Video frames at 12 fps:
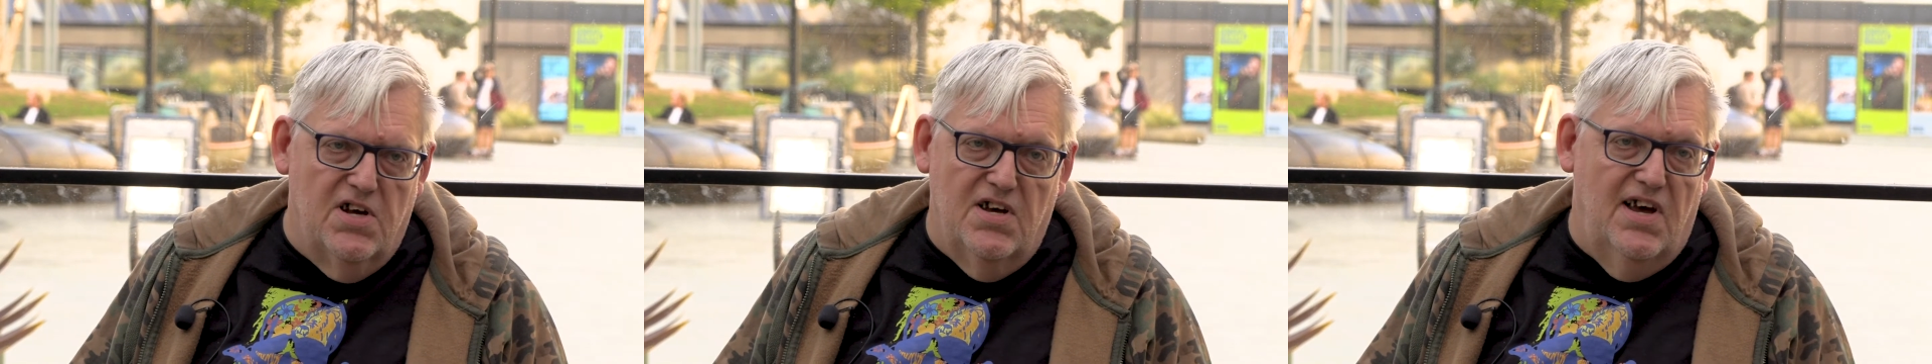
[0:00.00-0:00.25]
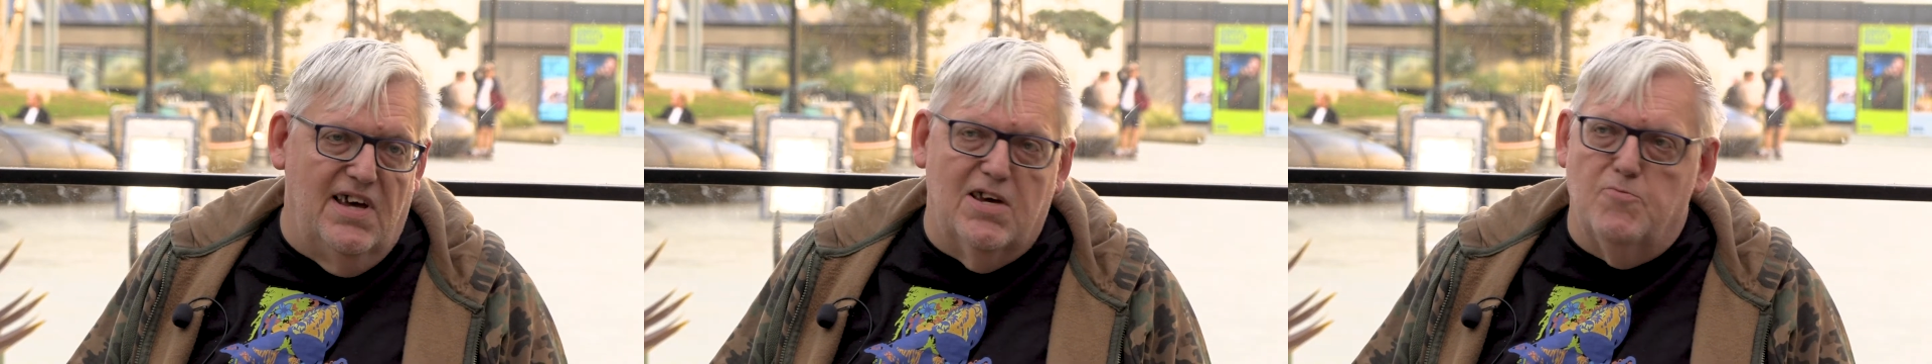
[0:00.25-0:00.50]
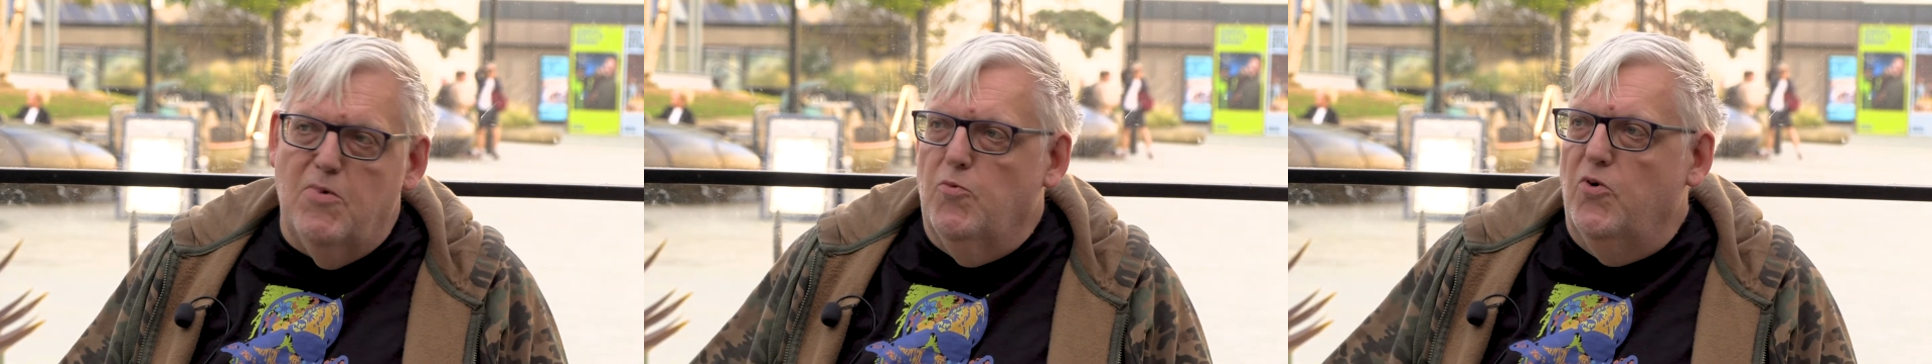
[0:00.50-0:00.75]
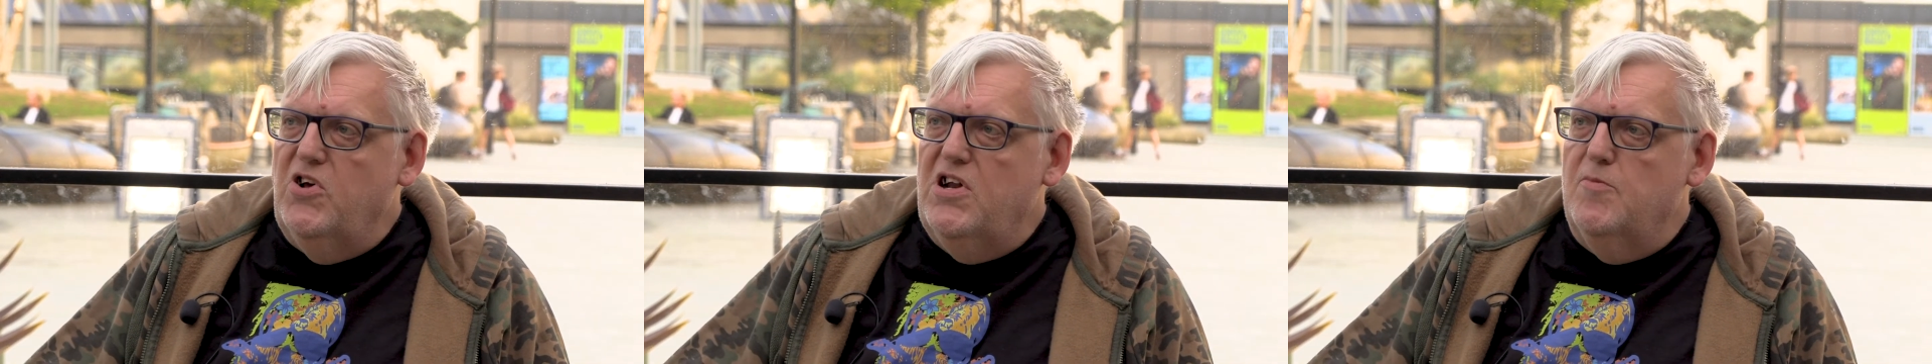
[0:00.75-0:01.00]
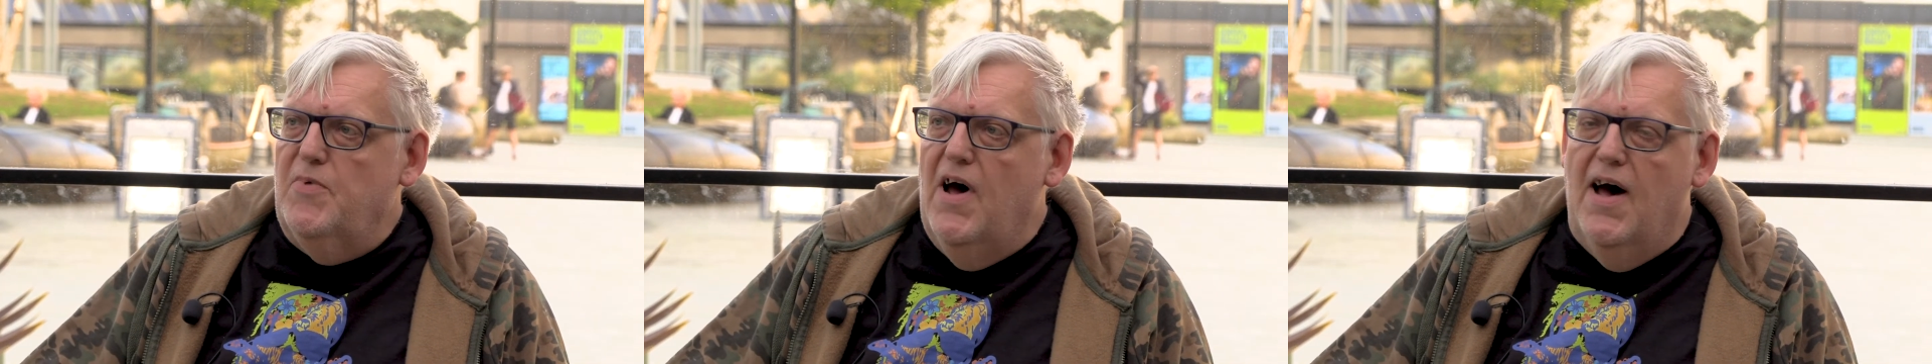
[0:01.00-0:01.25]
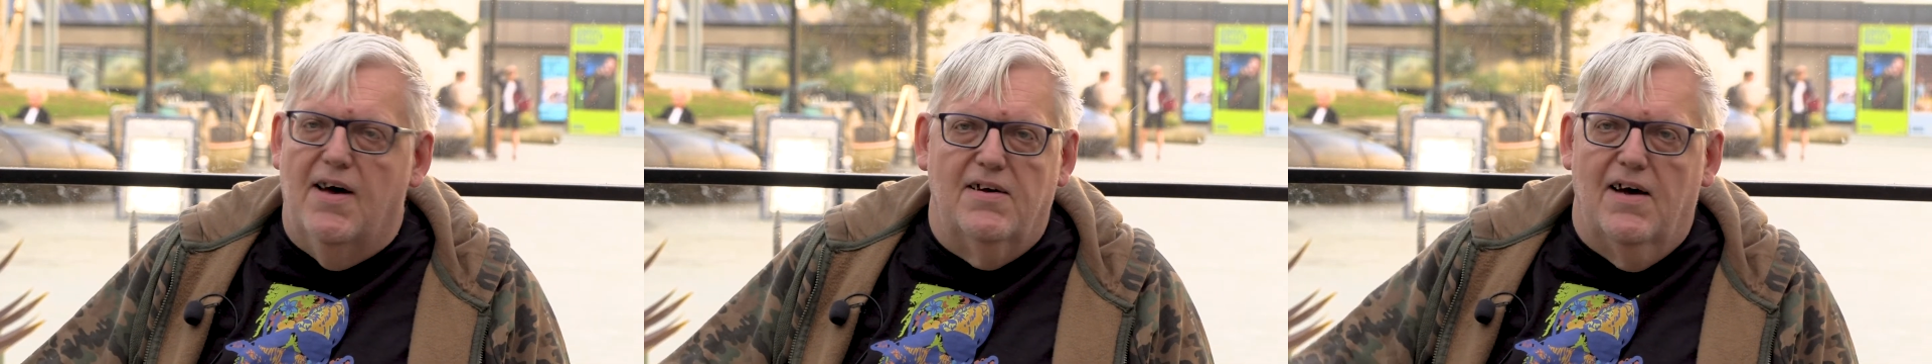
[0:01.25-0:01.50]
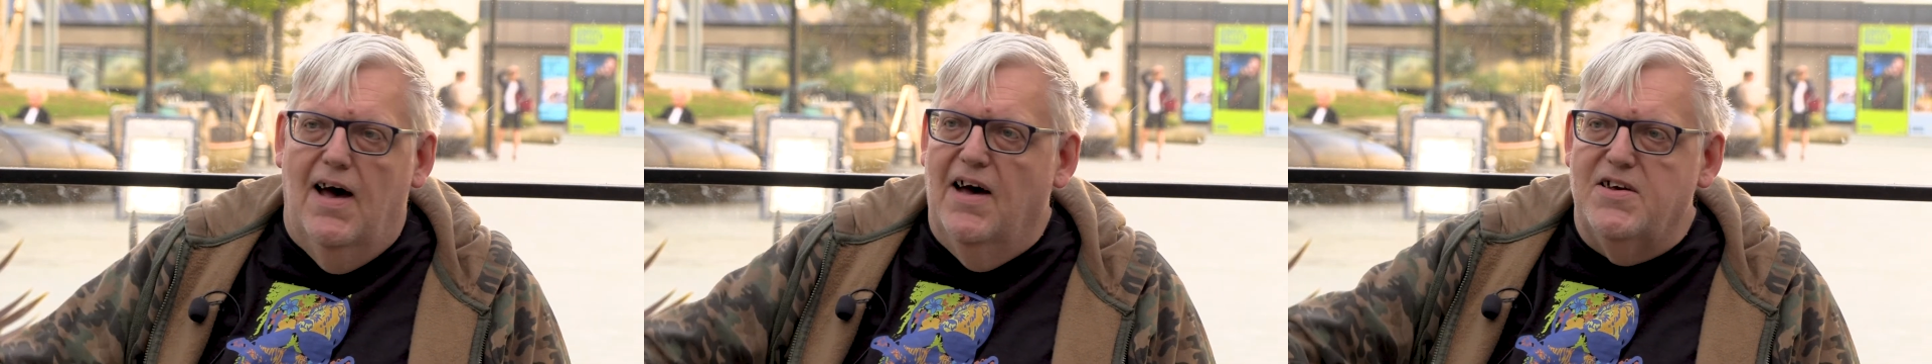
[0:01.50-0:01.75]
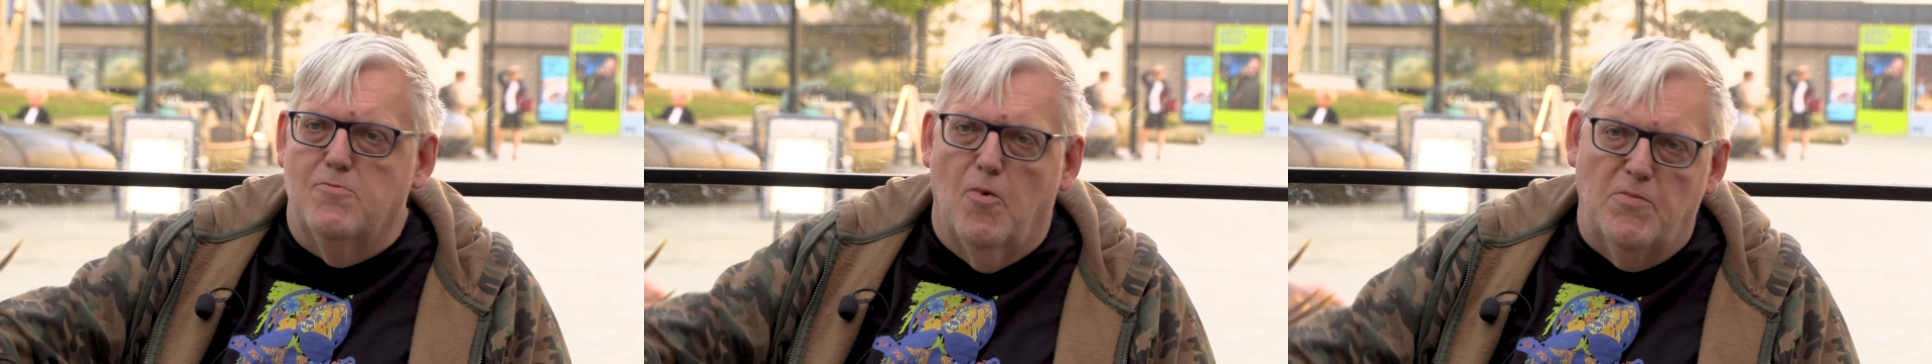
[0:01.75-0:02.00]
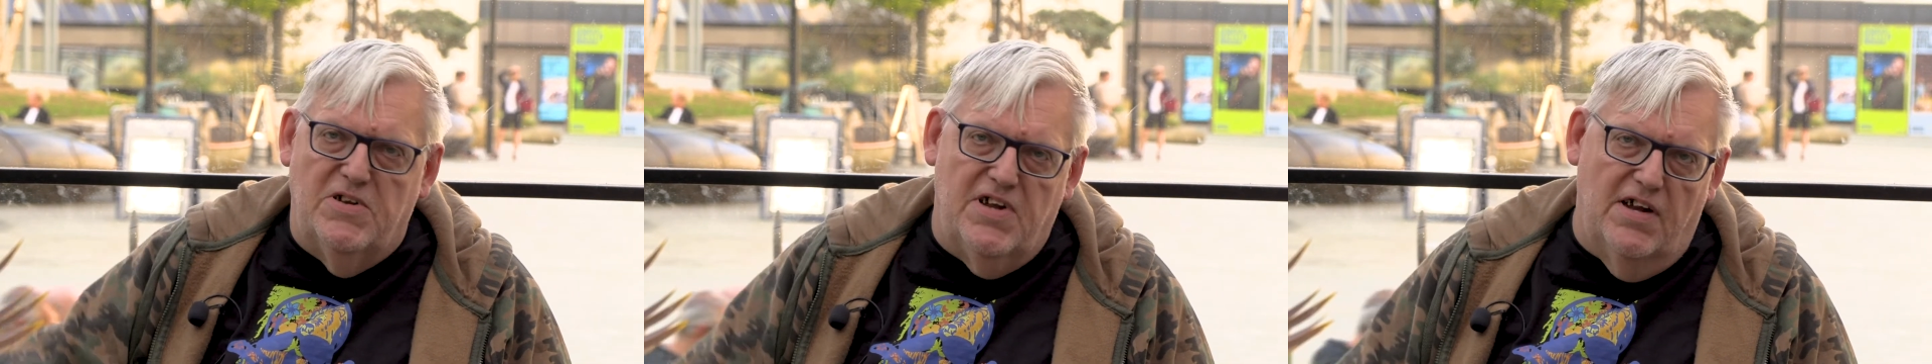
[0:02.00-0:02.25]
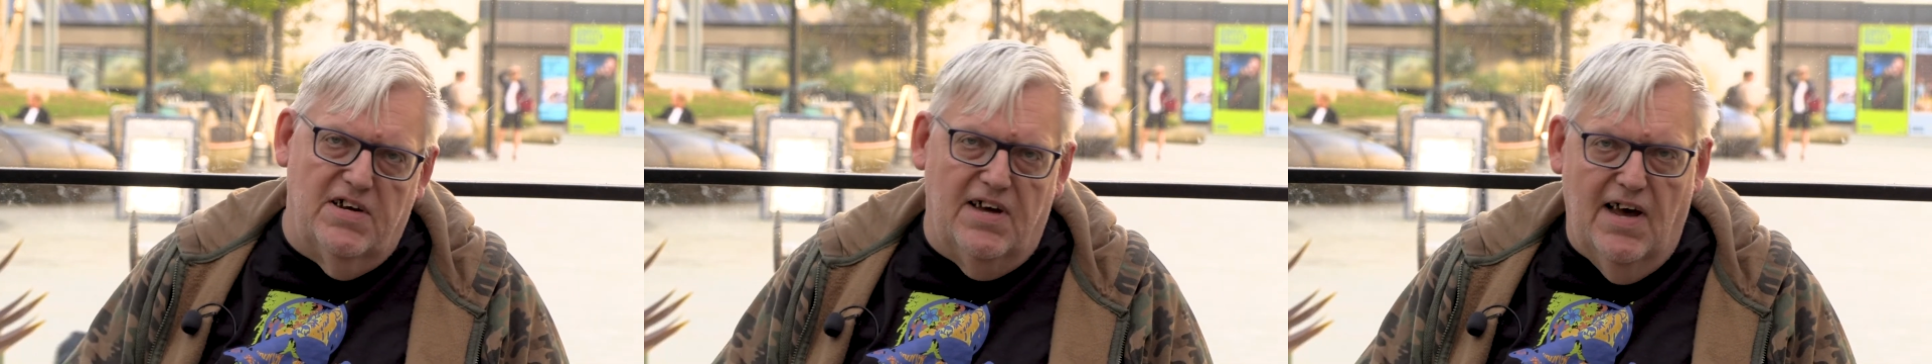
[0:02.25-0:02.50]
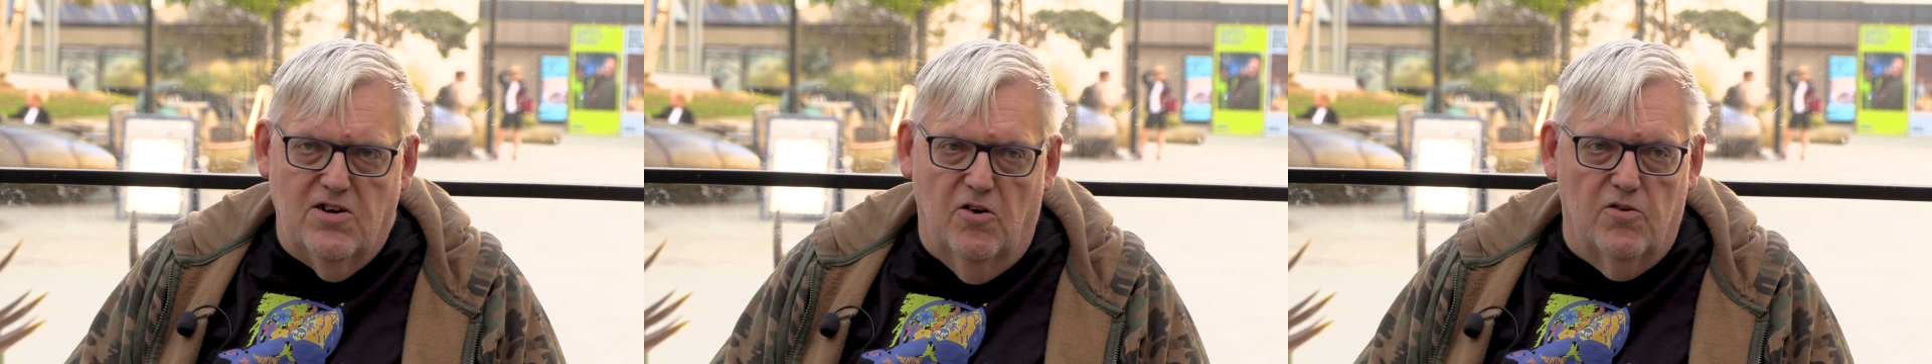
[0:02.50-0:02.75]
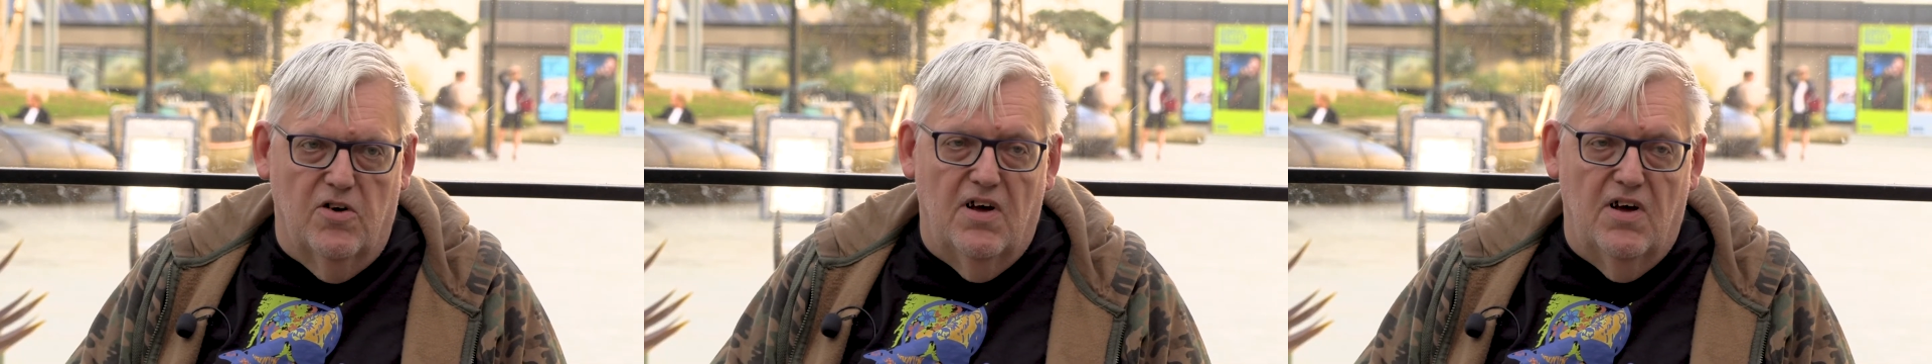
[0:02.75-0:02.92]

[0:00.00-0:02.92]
It can be worrying about how your mum and dad are getting on.